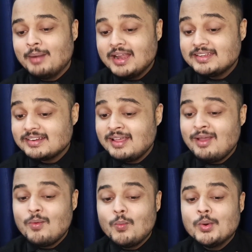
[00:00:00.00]
but
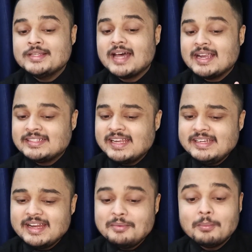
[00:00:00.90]
was
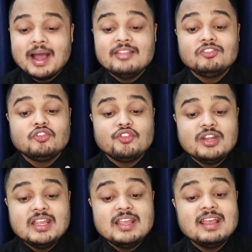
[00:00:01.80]
attended by
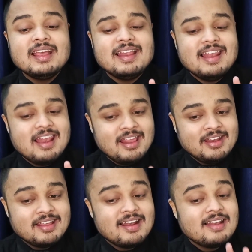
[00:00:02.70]
3
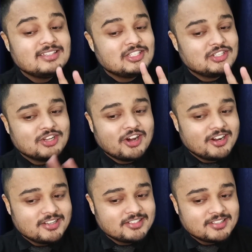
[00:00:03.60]
little
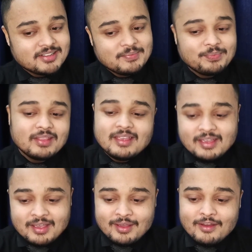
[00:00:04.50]
stars.
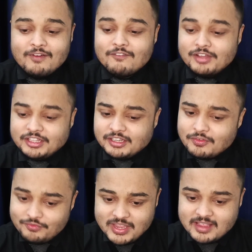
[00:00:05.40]
Within
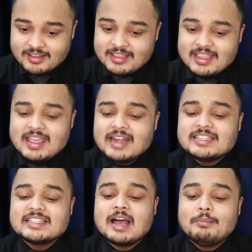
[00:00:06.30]
a week, he
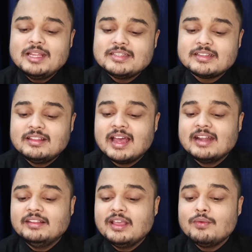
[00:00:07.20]
had established
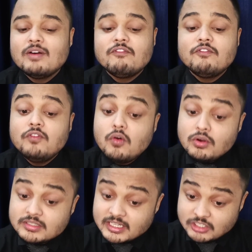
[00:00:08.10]
that there were
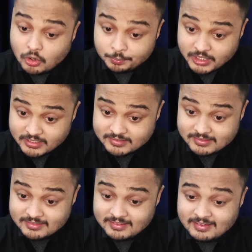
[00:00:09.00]
4 such
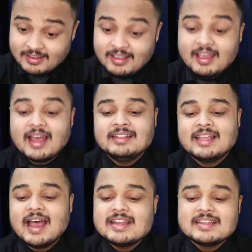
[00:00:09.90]
objects,
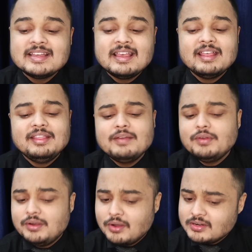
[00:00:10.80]
and that they
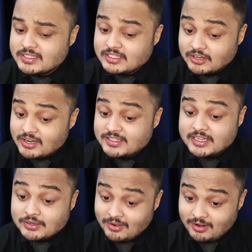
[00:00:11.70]
were not stars
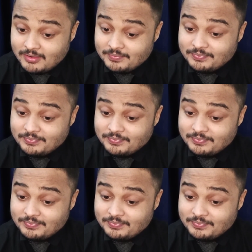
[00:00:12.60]
at all.